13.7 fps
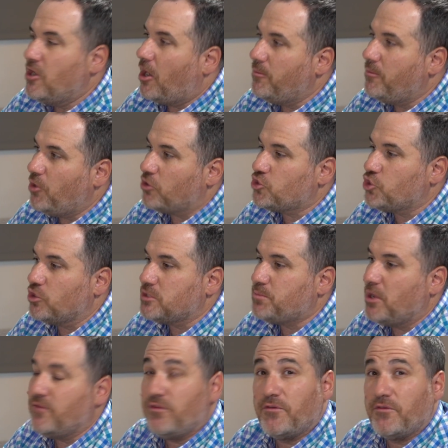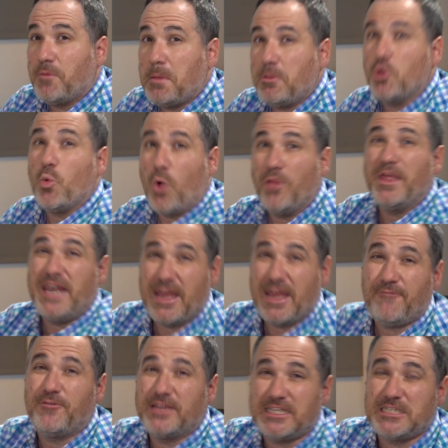I'm not sure it's perfect for people who want the
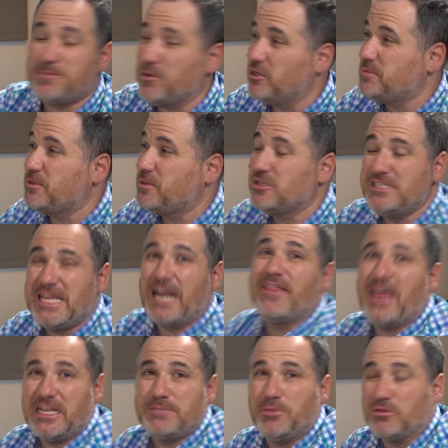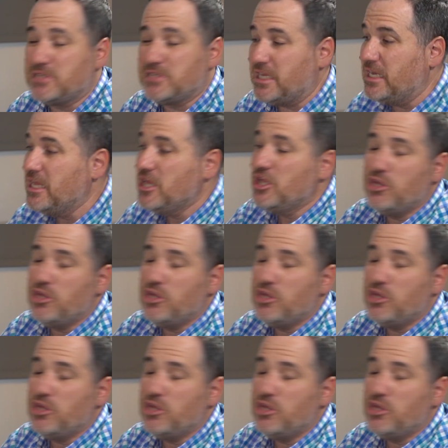Netflix experience because none of that is built in.